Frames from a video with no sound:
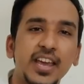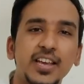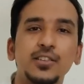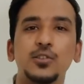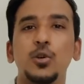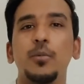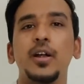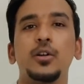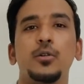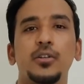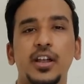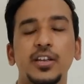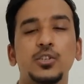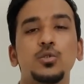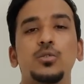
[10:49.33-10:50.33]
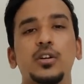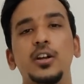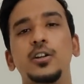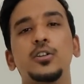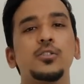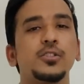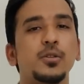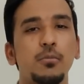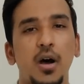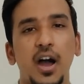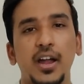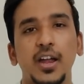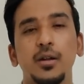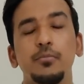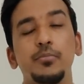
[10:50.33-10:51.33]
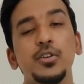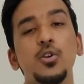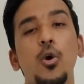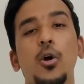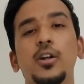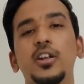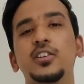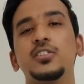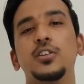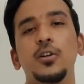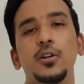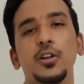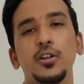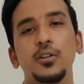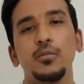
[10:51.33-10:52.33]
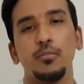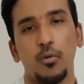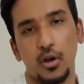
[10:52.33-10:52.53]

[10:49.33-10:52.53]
case Zomato tries to control the market beyond a certain